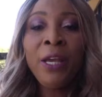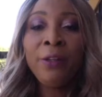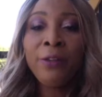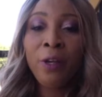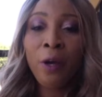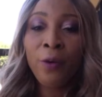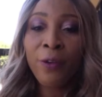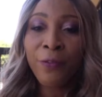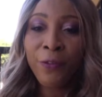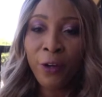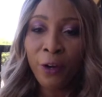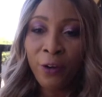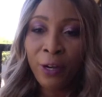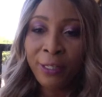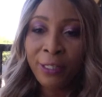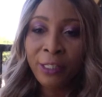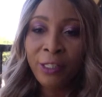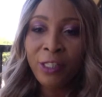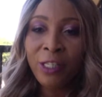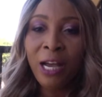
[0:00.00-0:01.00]
now if you're
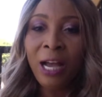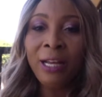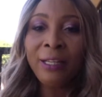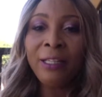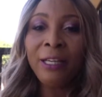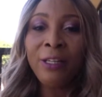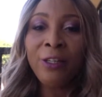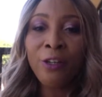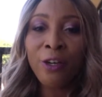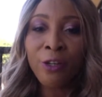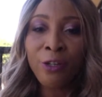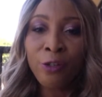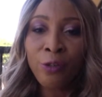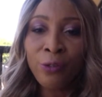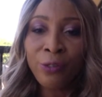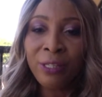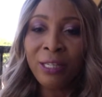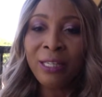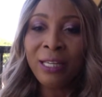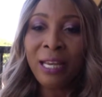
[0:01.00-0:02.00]
on the chart and you're
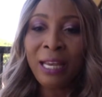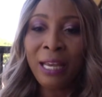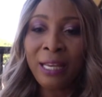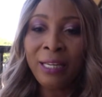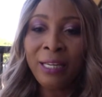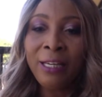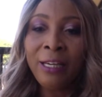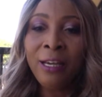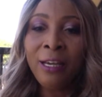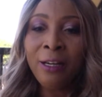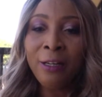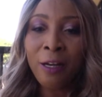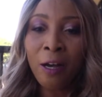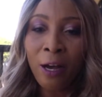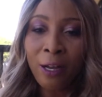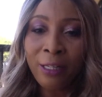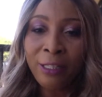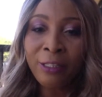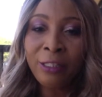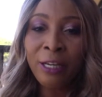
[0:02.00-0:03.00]
using any
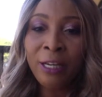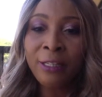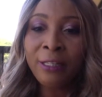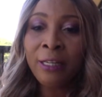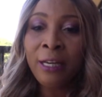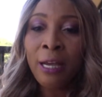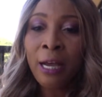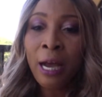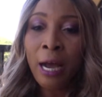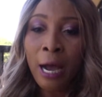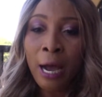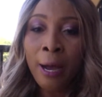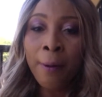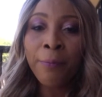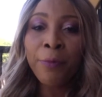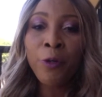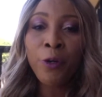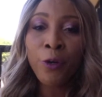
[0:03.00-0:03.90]
collagen um,